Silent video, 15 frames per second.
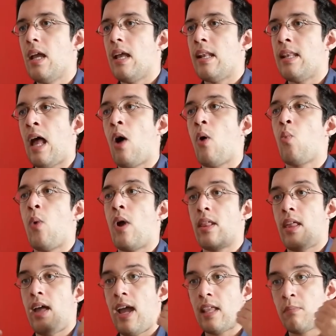Now, where the
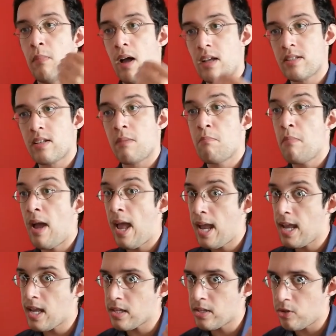headmaster
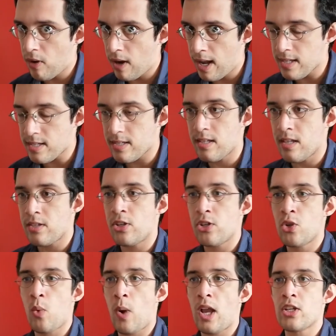may address the
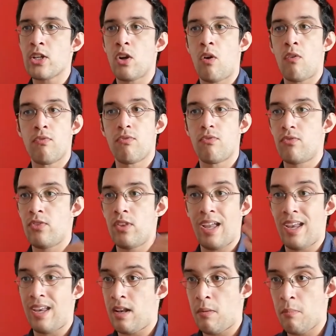situation of the
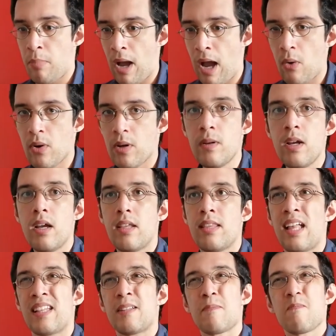hidden power that